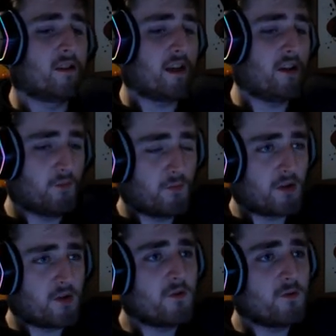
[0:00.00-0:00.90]
and that we
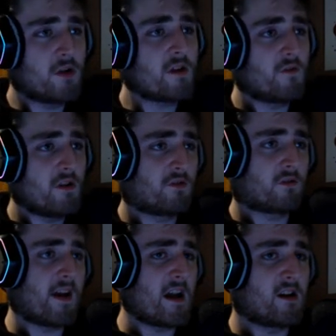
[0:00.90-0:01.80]
thought you would definitely
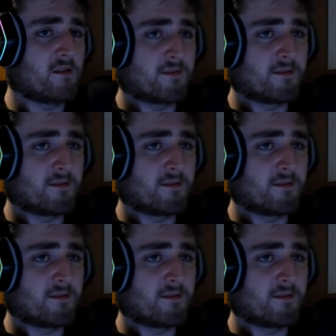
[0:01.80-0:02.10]
survive.